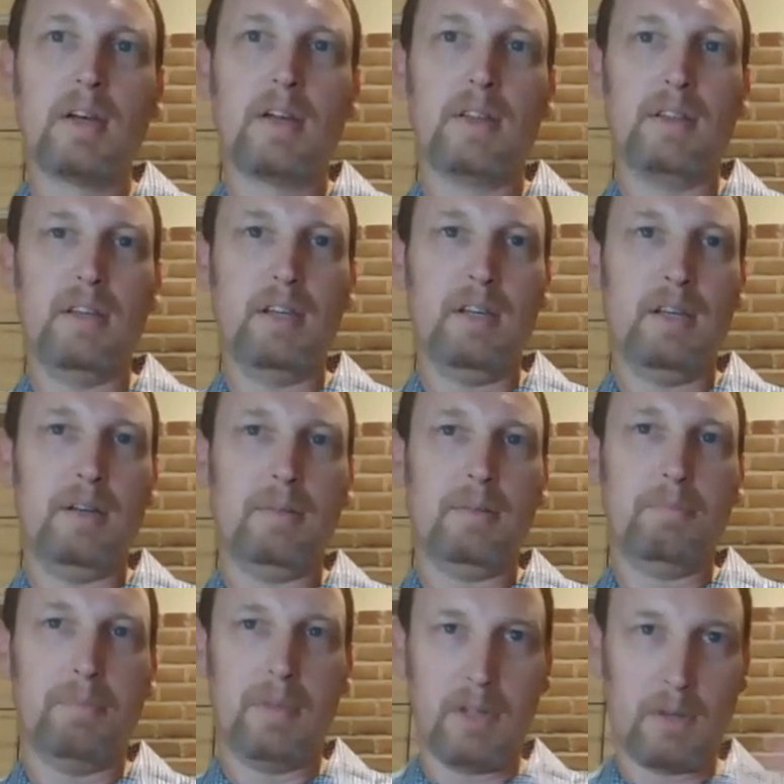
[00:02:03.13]
the
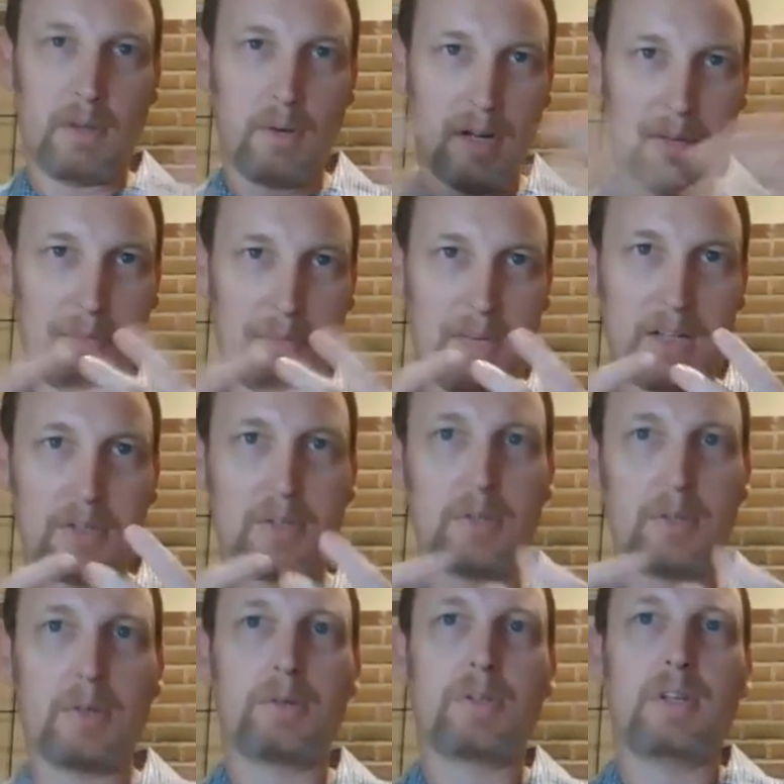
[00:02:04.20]
integrated
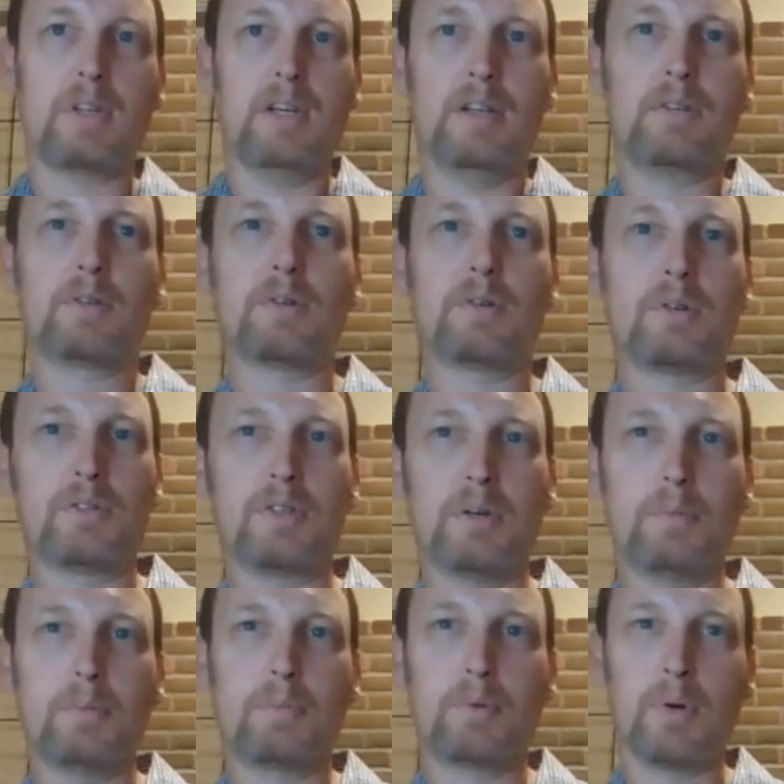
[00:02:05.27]
master's and
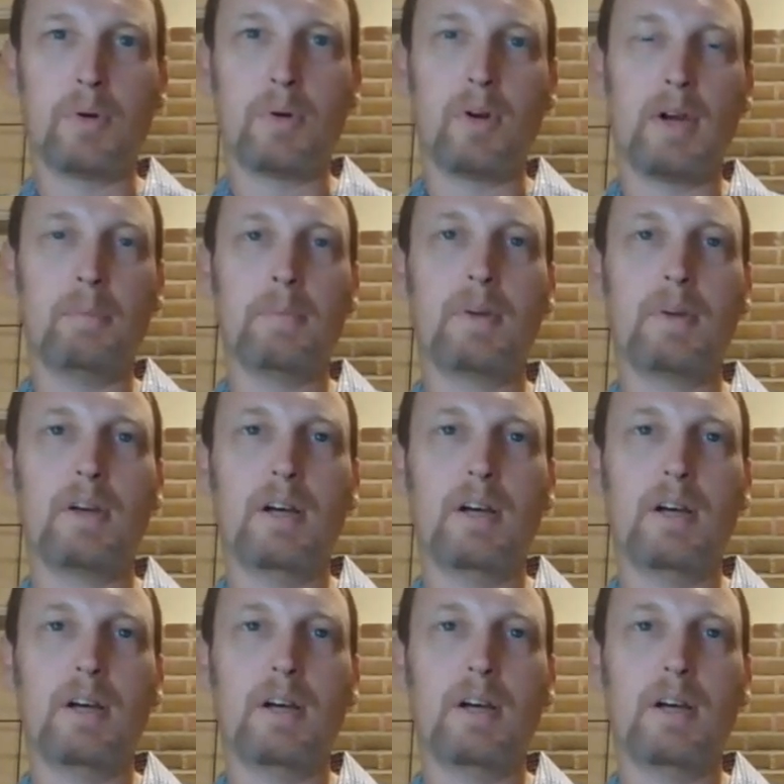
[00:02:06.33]
internship program,